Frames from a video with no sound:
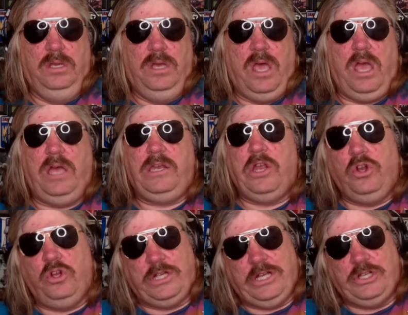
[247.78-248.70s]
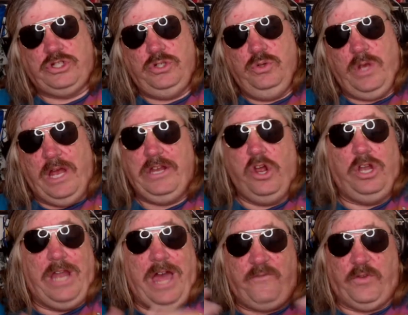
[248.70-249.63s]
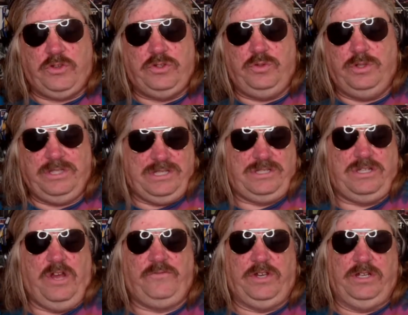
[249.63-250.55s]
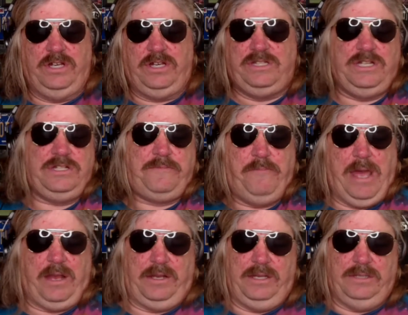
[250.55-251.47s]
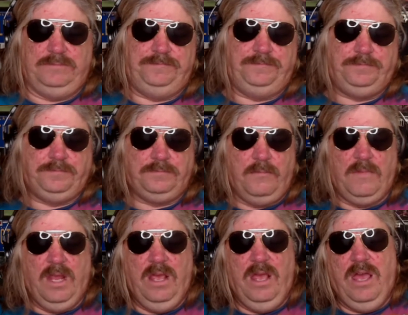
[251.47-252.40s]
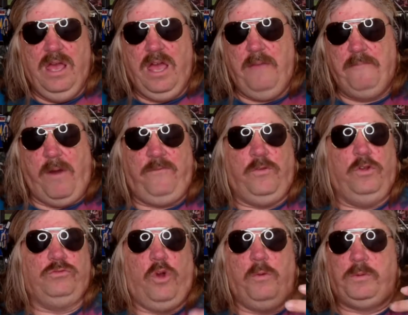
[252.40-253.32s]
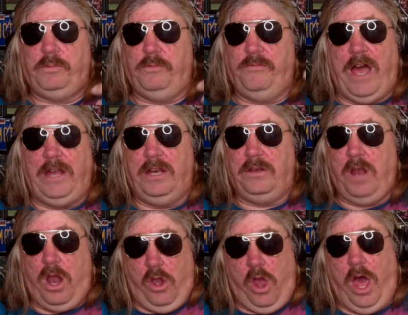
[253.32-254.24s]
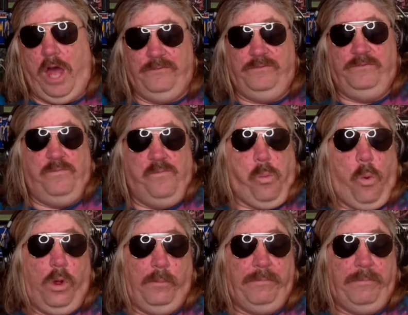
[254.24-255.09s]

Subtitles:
And they'll look at you and they'll laugh at you. This stuff didn't exist back then. And buffalo robes provided a lot of warmth.